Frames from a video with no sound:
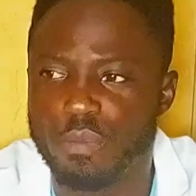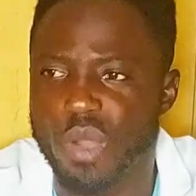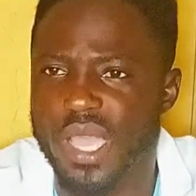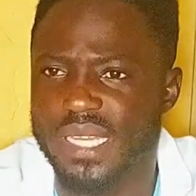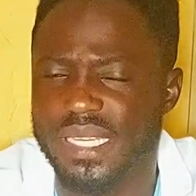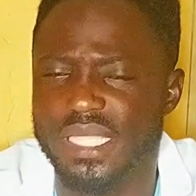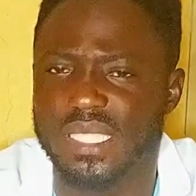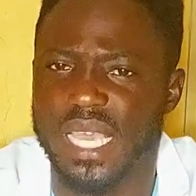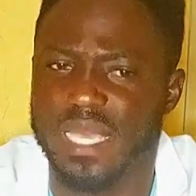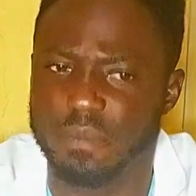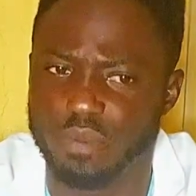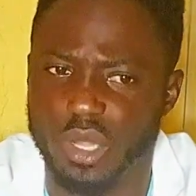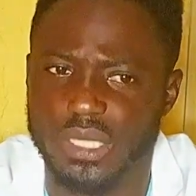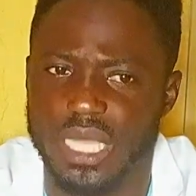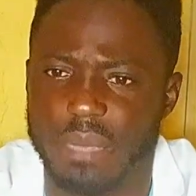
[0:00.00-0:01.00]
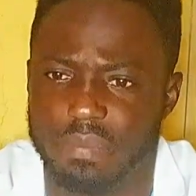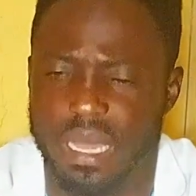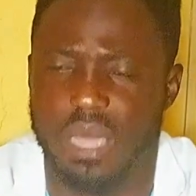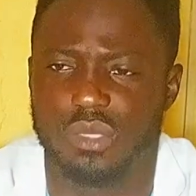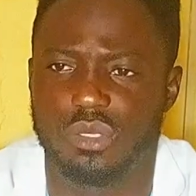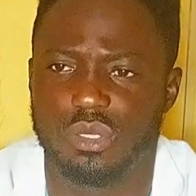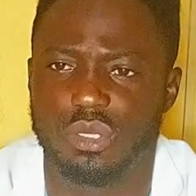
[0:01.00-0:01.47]
But in this he brought
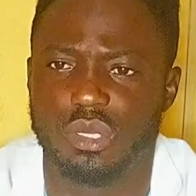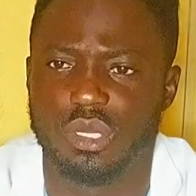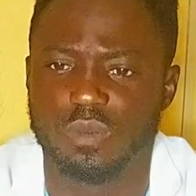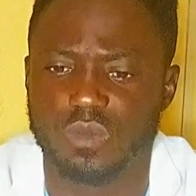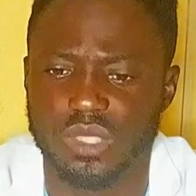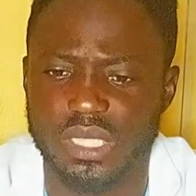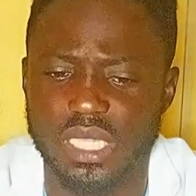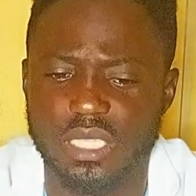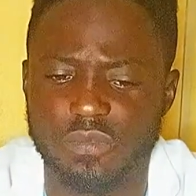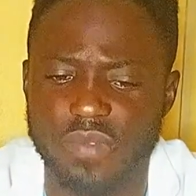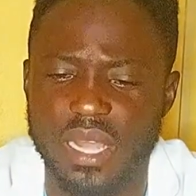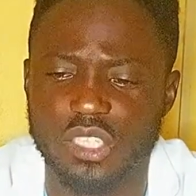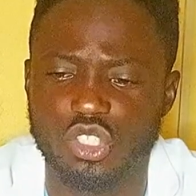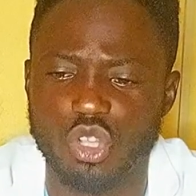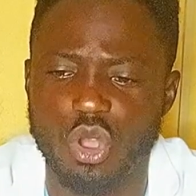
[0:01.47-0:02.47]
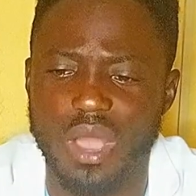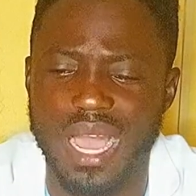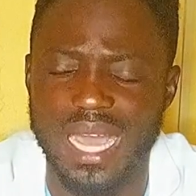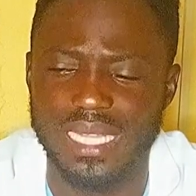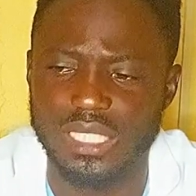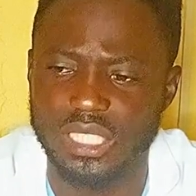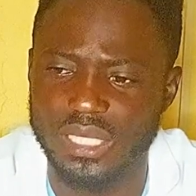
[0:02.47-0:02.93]
about this fracture
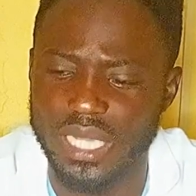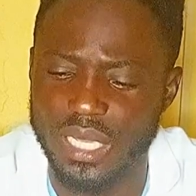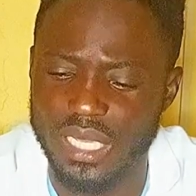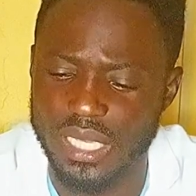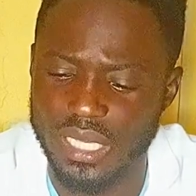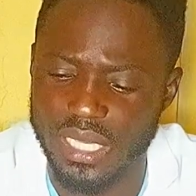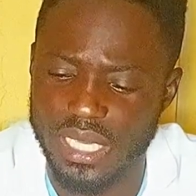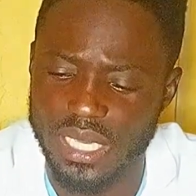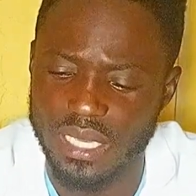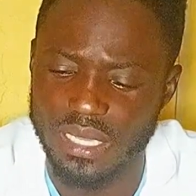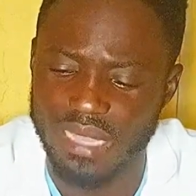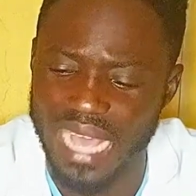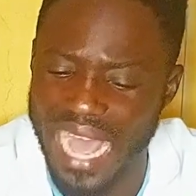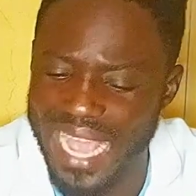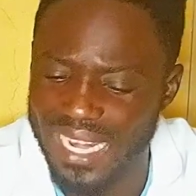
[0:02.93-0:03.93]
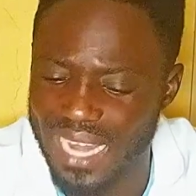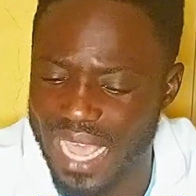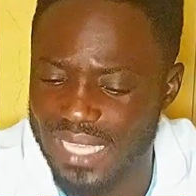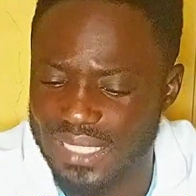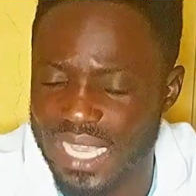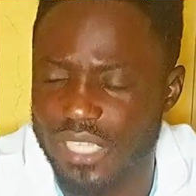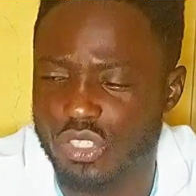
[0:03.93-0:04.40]
and he
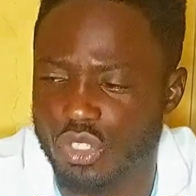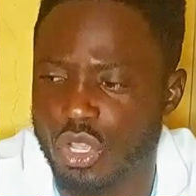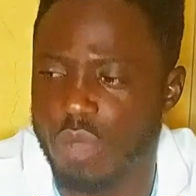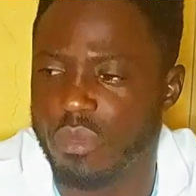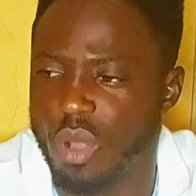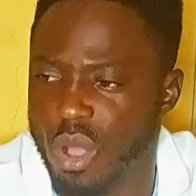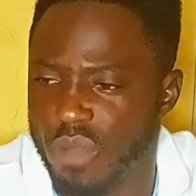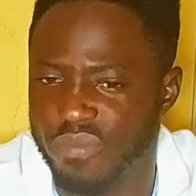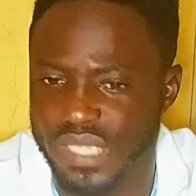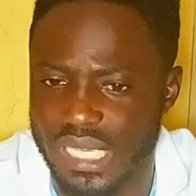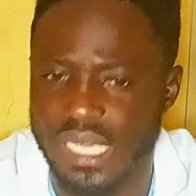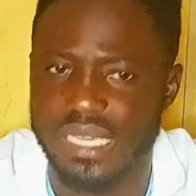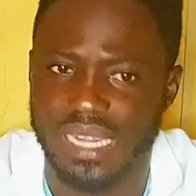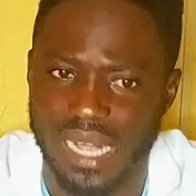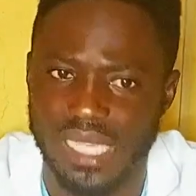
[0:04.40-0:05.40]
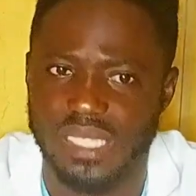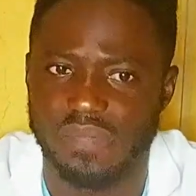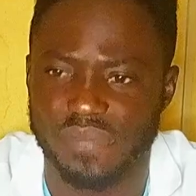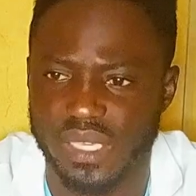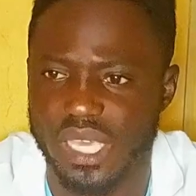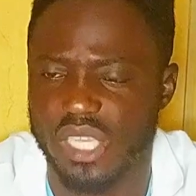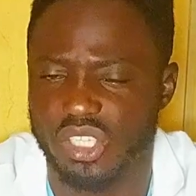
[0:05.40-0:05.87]
highlighted some of the
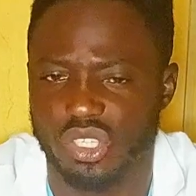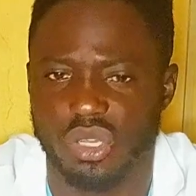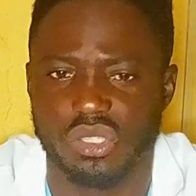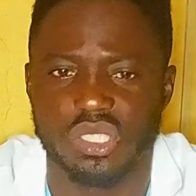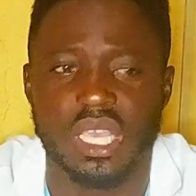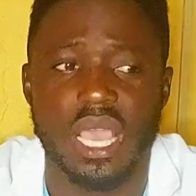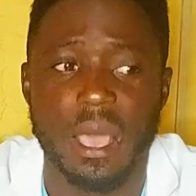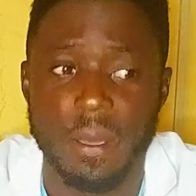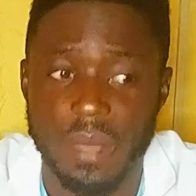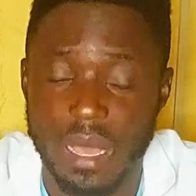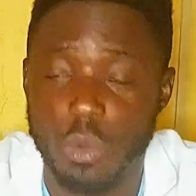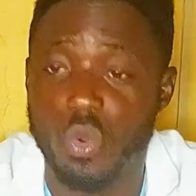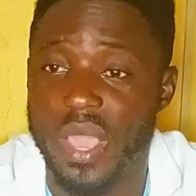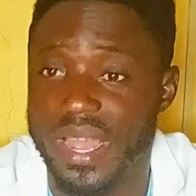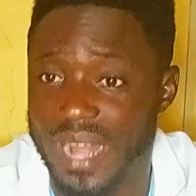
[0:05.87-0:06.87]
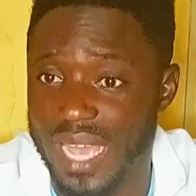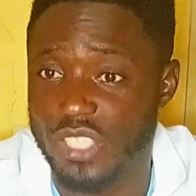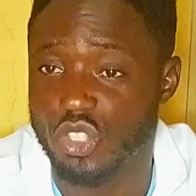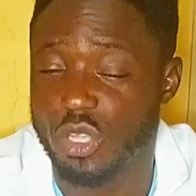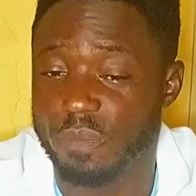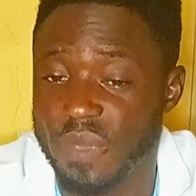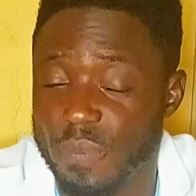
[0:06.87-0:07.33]
classifications,
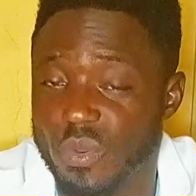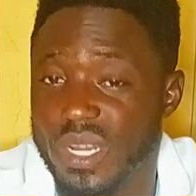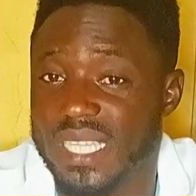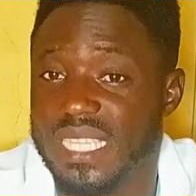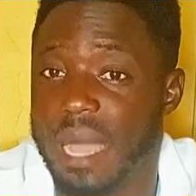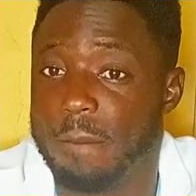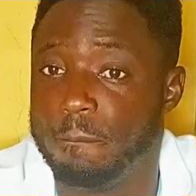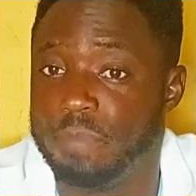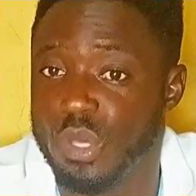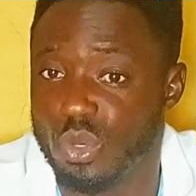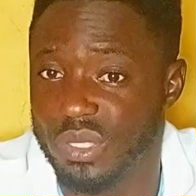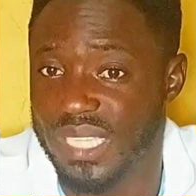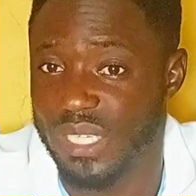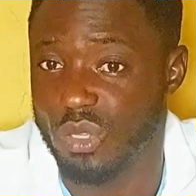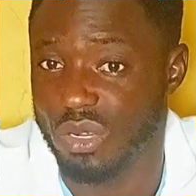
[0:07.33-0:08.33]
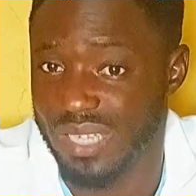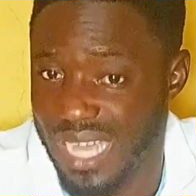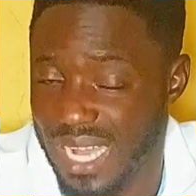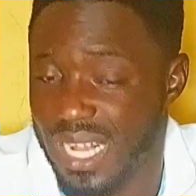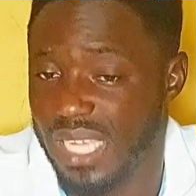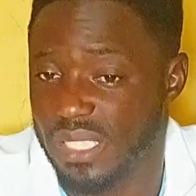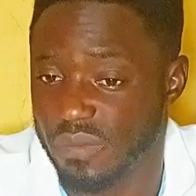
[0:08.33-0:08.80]
whereas some people later builded on
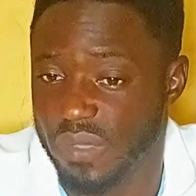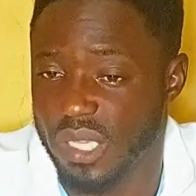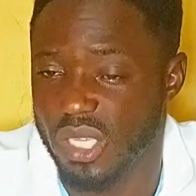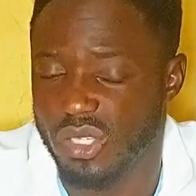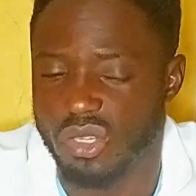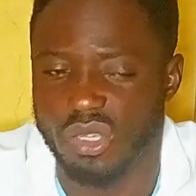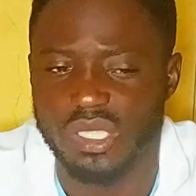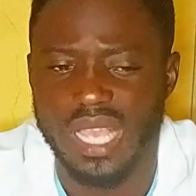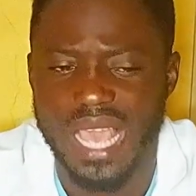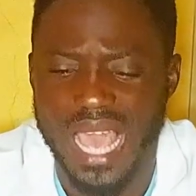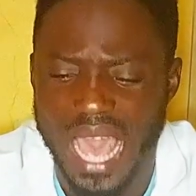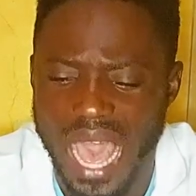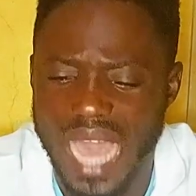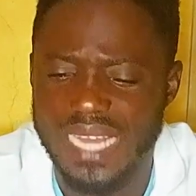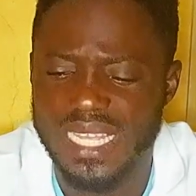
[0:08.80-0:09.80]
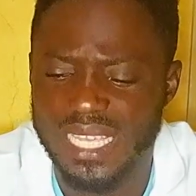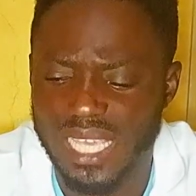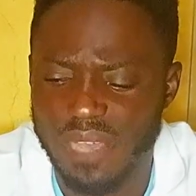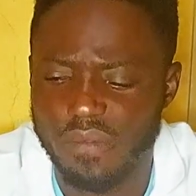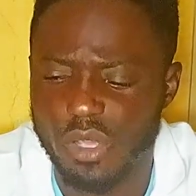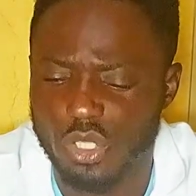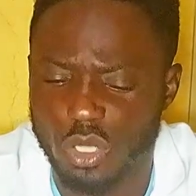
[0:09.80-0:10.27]
that classification, and
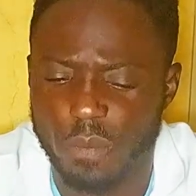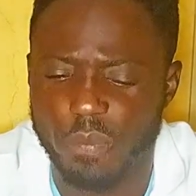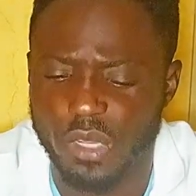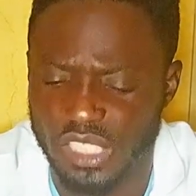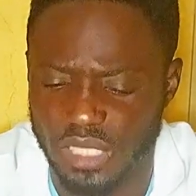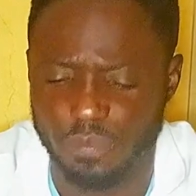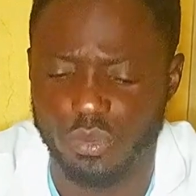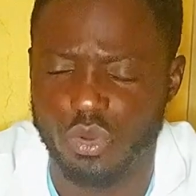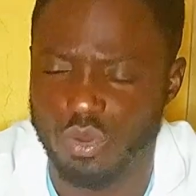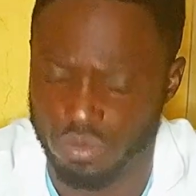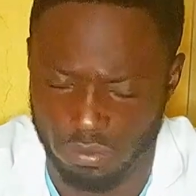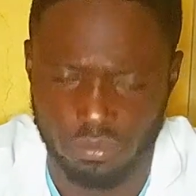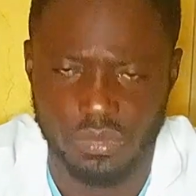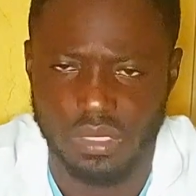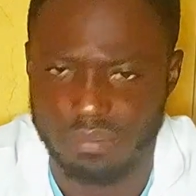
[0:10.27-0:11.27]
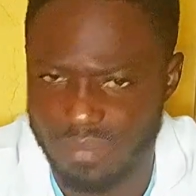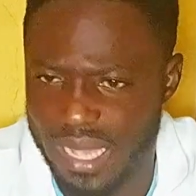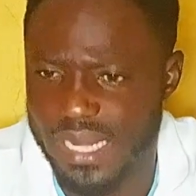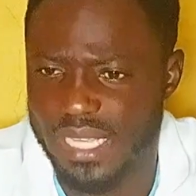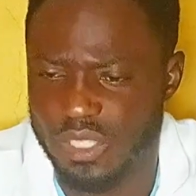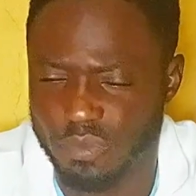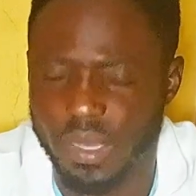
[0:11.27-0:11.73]
he gave us some possible
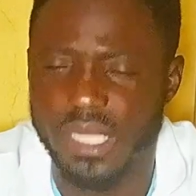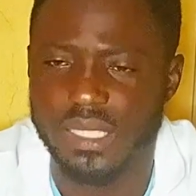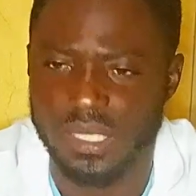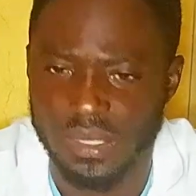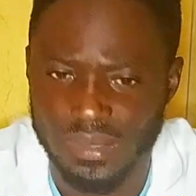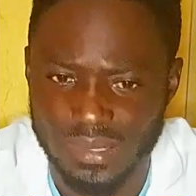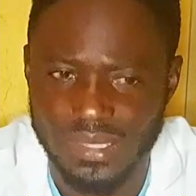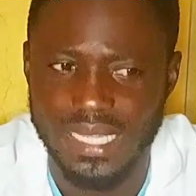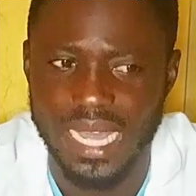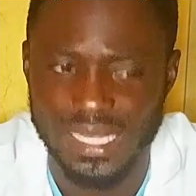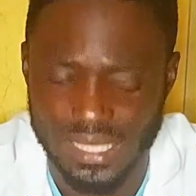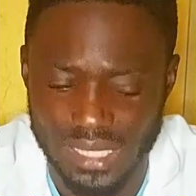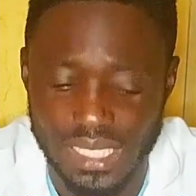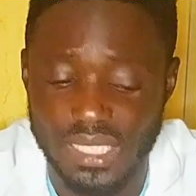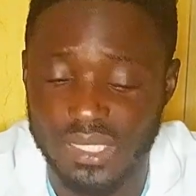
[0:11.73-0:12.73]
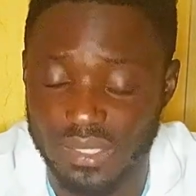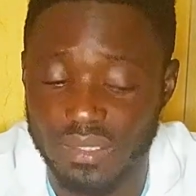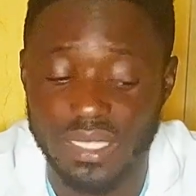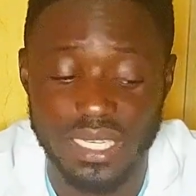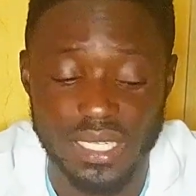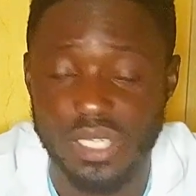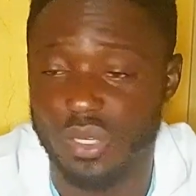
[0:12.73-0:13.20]
management that
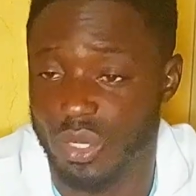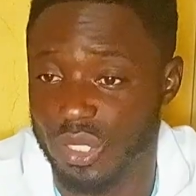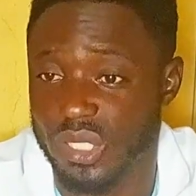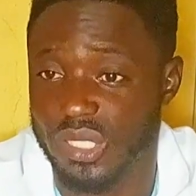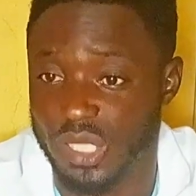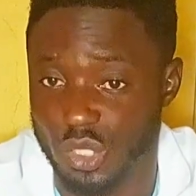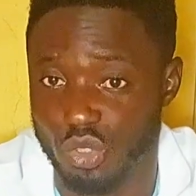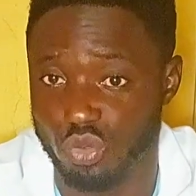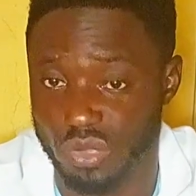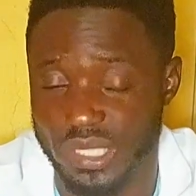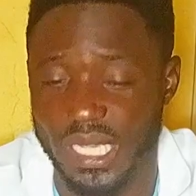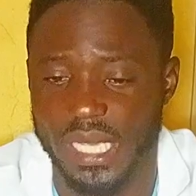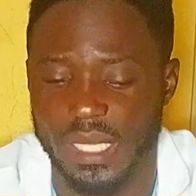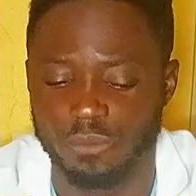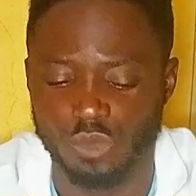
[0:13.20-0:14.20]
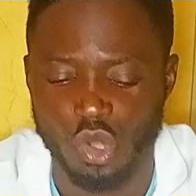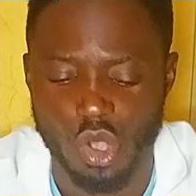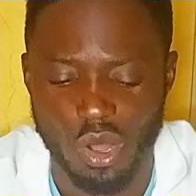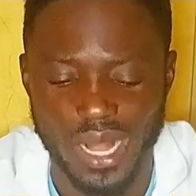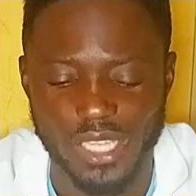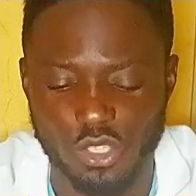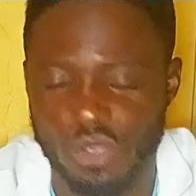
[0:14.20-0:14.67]
is leading us to today.
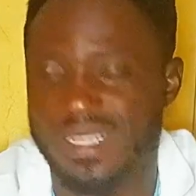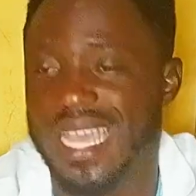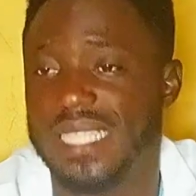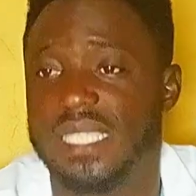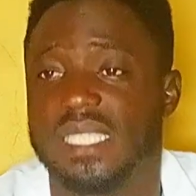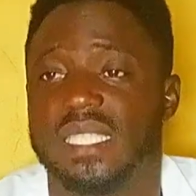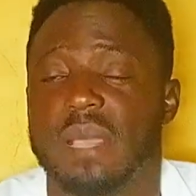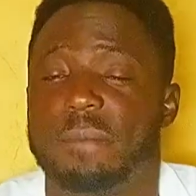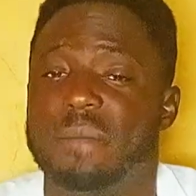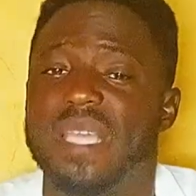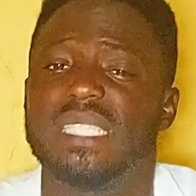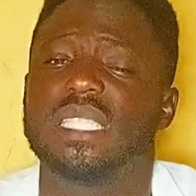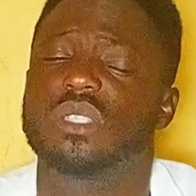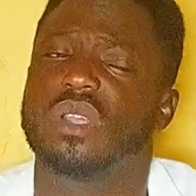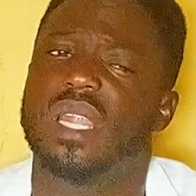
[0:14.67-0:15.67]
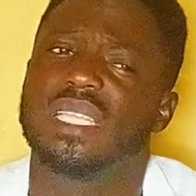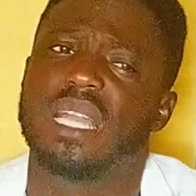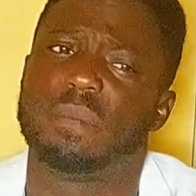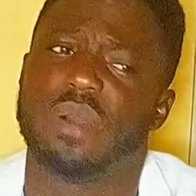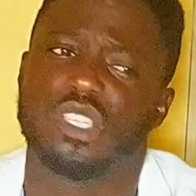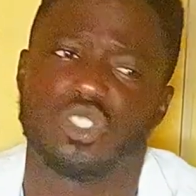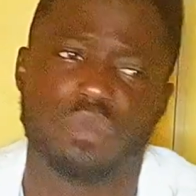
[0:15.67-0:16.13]
All right, so that is the basic knowledge
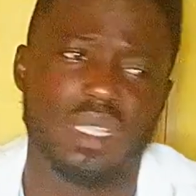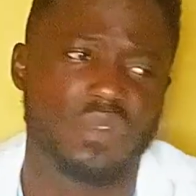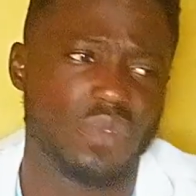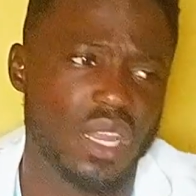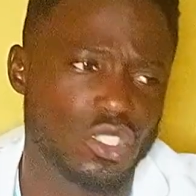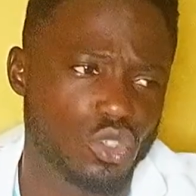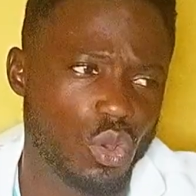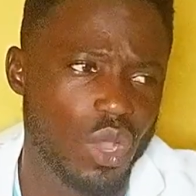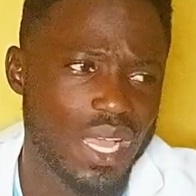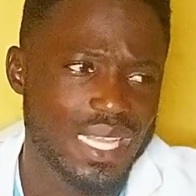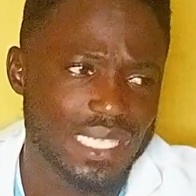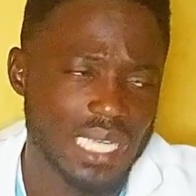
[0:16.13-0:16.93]
about Smith fracture.